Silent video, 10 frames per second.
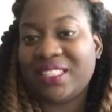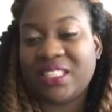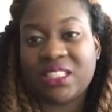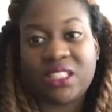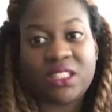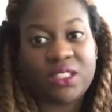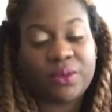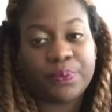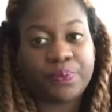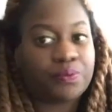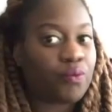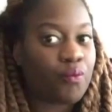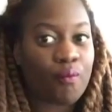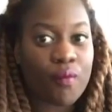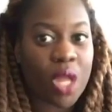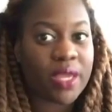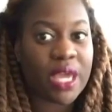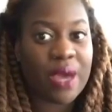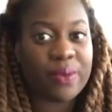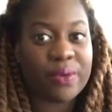And
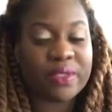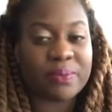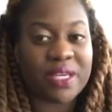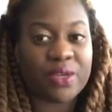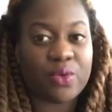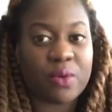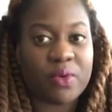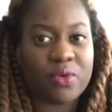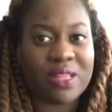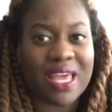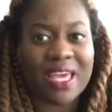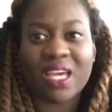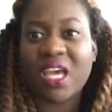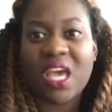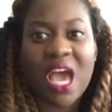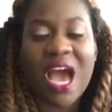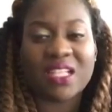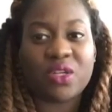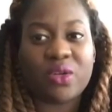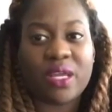yeah, we was being normal. Like,
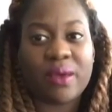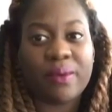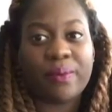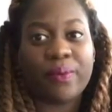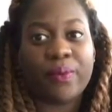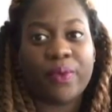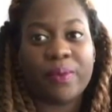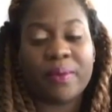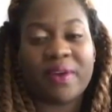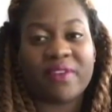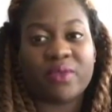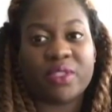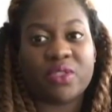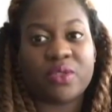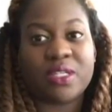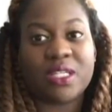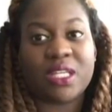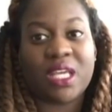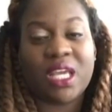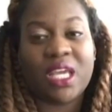I told him what me and my friend was doing,